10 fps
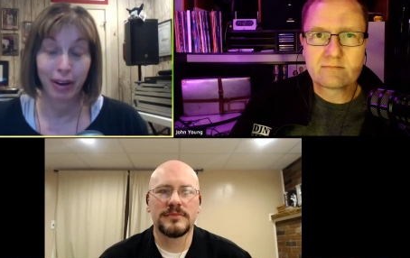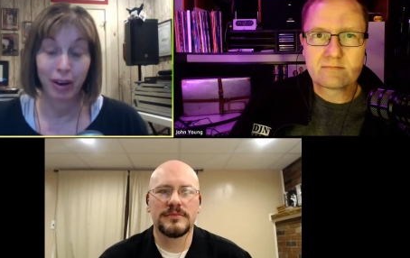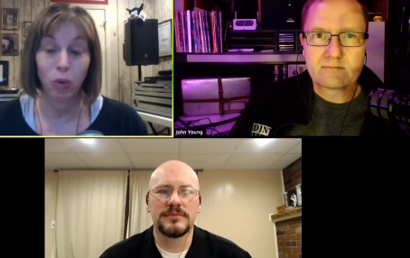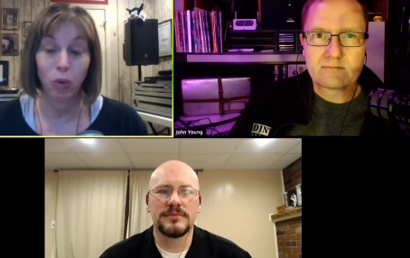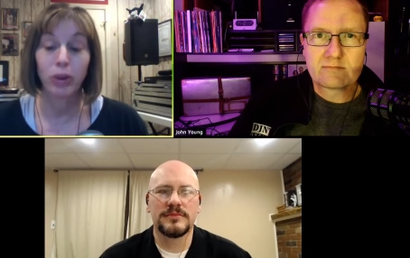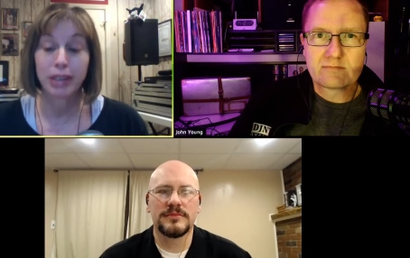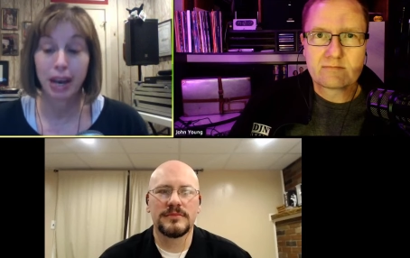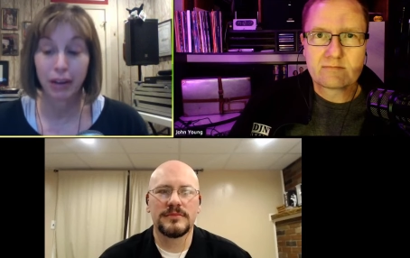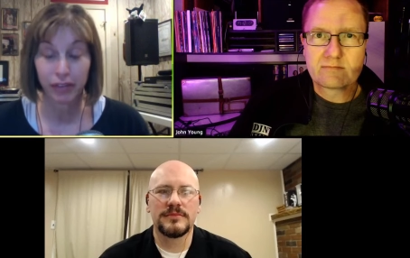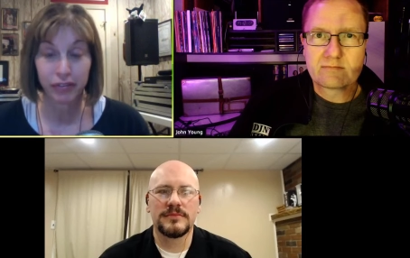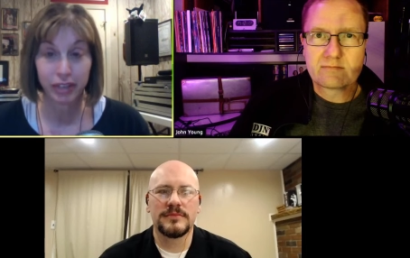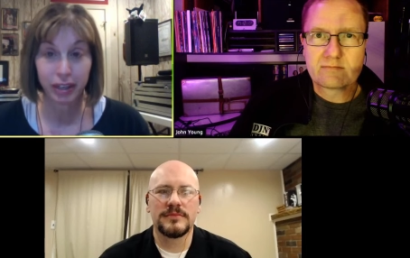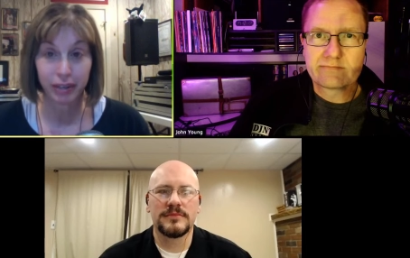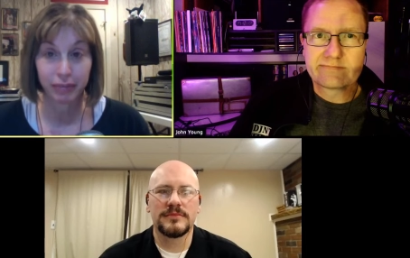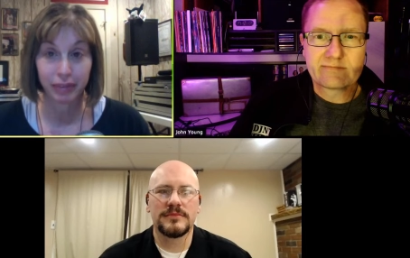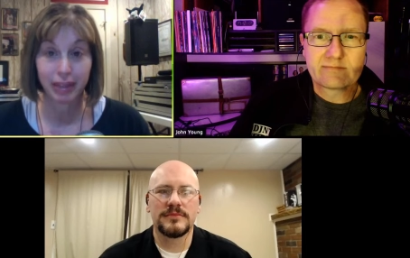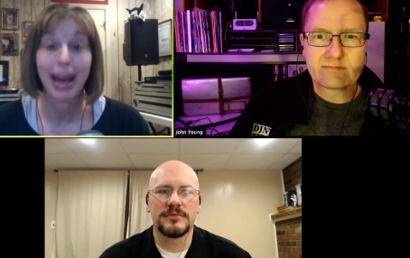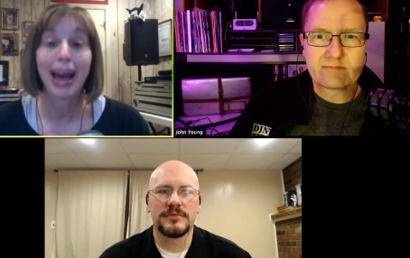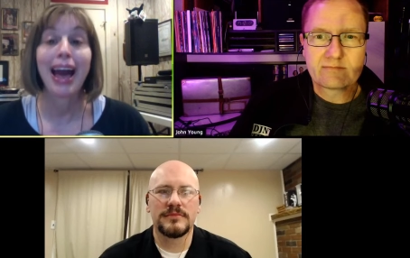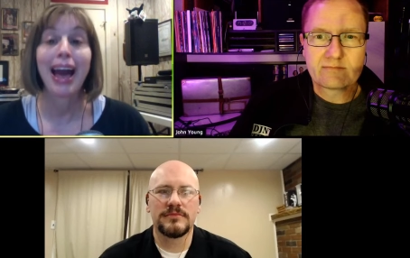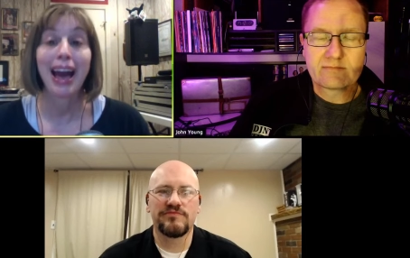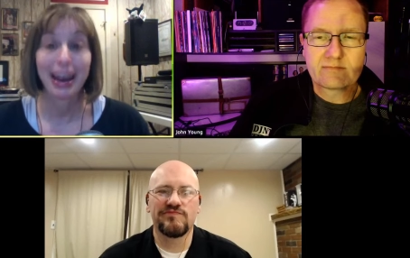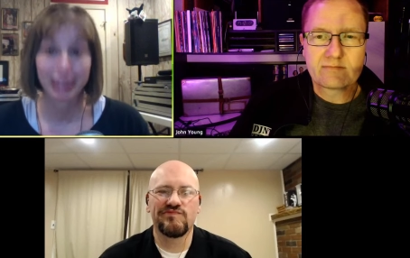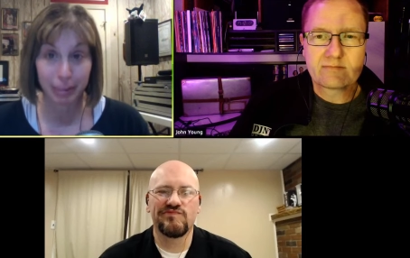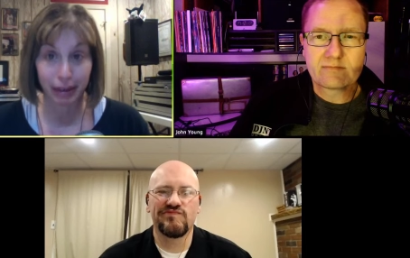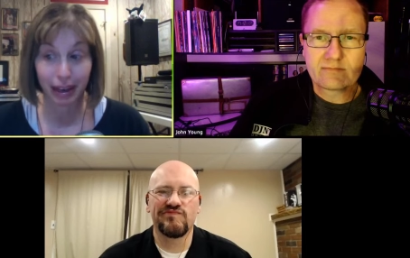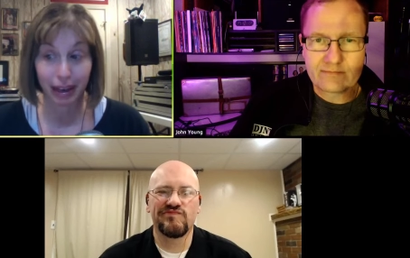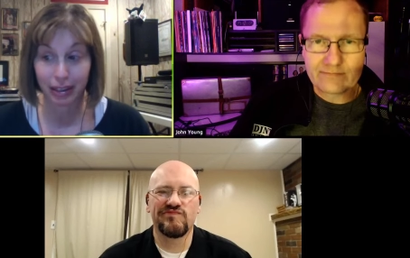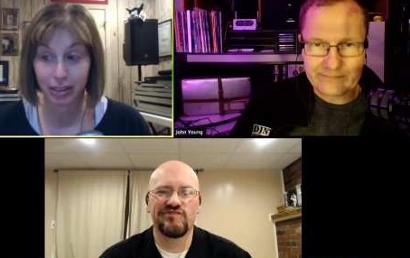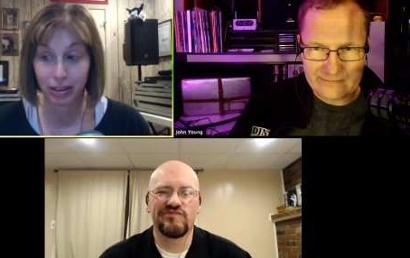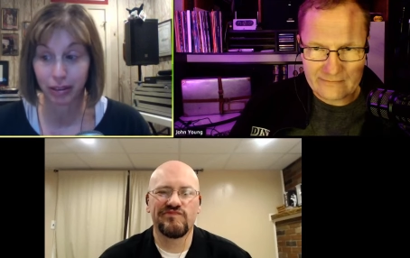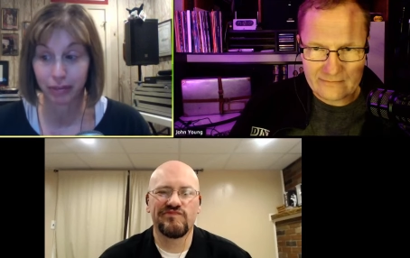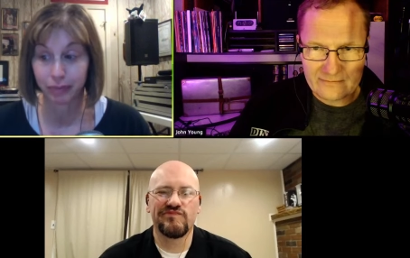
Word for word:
Speaker 1: Woodstock fifty has been canceled.